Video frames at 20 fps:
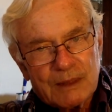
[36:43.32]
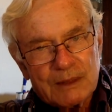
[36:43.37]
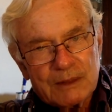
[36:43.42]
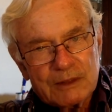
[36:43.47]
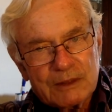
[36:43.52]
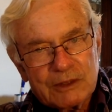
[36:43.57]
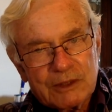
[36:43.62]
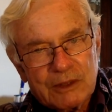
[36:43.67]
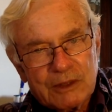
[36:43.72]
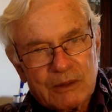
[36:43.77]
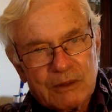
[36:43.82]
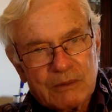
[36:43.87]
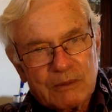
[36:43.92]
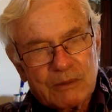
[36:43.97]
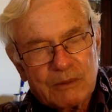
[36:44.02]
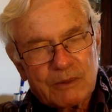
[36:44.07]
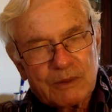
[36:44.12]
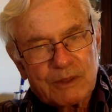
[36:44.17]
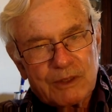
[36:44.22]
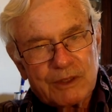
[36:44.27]
so
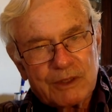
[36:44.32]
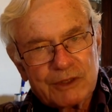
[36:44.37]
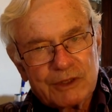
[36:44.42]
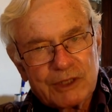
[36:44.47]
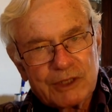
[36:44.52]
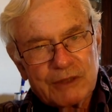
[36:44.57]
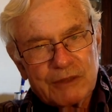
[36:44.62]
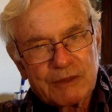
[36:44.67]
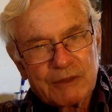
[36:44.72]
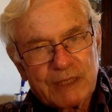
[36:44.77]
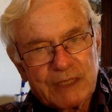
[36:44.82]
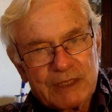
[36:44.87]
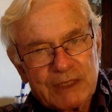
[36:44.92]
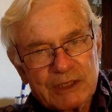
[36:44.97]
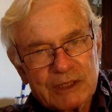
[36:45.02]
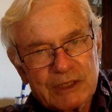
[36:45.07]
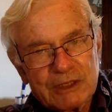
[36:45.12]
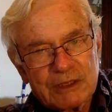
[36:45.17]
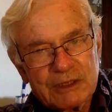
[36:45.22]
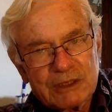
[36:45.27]
your
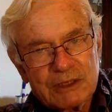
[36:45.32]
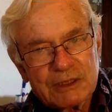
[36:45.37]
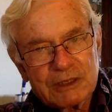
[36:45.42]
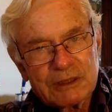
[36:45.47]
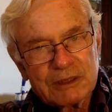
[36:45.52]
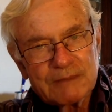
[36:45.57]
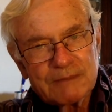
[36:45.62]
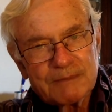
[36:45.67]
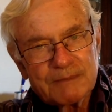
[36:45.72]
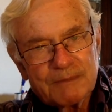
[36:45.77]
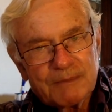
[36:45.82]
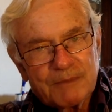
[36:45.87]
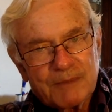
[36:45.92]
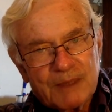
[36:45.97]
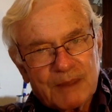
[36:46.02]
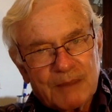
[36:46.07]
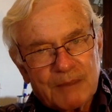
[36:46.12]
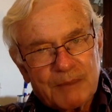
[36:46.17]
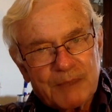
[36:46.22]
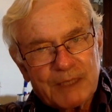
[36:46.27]
generations
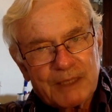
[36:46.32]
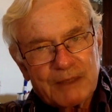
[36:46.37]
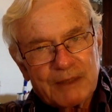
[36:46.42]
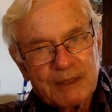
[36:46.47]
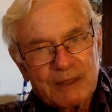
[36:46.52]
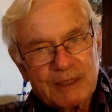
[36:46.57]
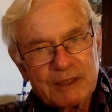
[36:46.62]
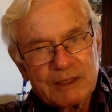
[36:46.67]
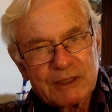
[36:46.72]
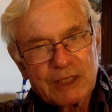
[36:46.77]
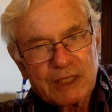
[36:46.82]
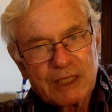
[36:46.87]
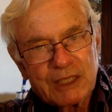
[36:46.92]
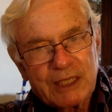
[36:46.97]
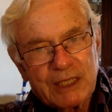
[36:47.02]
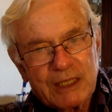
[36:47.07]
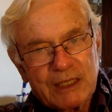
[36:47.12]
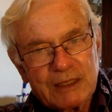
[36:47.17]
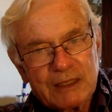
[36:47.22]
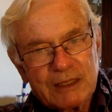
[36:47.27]
better
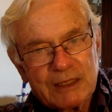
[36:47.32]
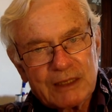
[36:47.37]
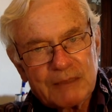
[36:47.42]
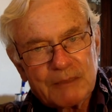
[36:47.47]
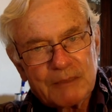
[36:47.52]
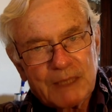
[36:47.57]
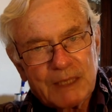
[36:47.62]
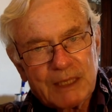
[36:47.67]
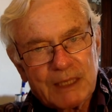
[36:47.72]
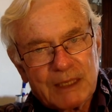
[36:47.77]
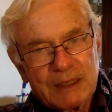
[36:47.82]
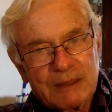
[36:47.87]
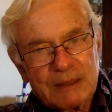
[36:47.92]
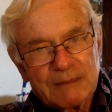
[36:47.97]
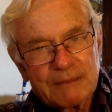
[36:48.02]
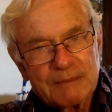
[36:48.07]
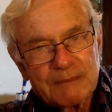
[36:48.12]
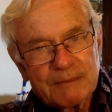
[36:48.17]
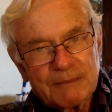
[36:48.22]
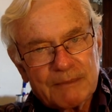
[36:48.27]
educated than mine.
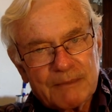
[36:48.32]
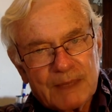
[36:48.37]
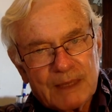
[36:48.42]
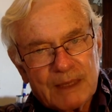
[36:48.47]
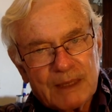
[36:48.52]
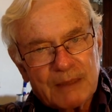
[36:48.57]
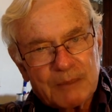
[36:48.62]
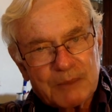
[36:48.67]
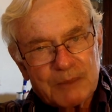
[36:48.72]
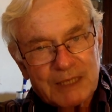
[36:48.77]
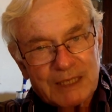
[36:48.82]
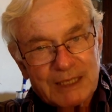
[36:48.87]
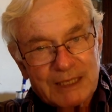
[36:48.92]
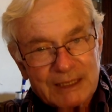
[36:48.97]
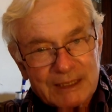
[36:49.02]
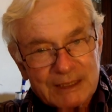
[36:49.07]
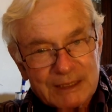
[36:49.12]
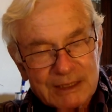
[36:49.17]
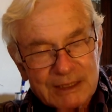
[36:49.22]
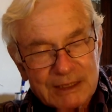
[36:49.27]

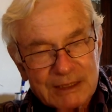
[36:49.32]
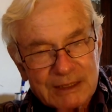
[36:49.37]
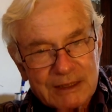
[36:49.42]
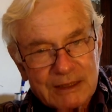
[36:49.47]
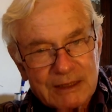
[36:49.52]
Plus,